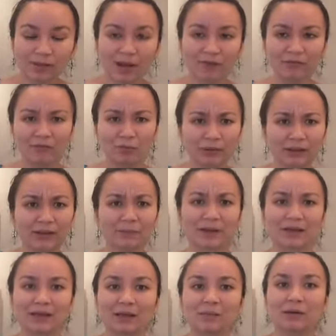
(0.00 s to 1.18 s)
I've really
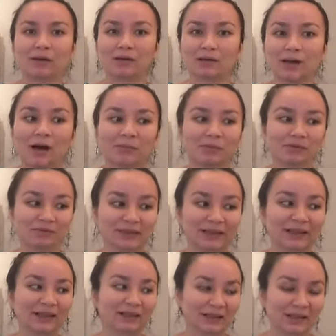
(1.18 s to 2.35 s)
been keeping on top of
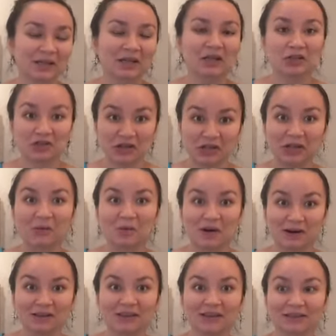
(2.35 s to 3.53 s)
like drinking
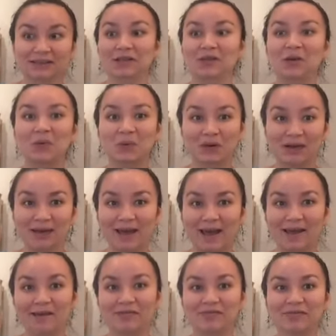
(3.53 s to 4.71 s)
water because I don't want to
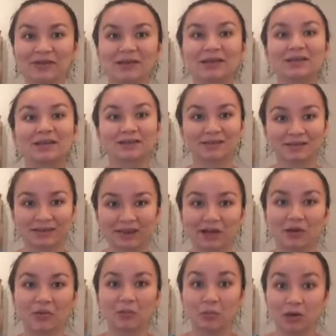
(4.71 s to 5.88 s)
have, you
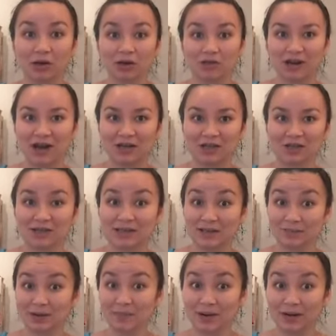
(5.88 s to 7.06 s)
know, more contractions than
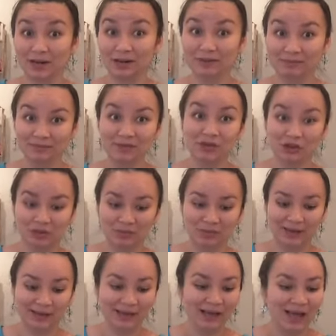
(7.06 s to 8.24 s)
my body should
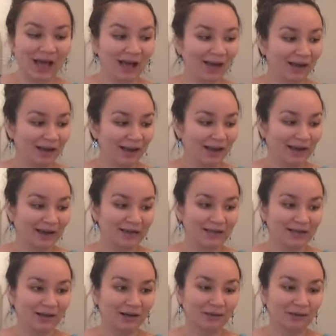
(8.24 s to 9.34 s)
be. And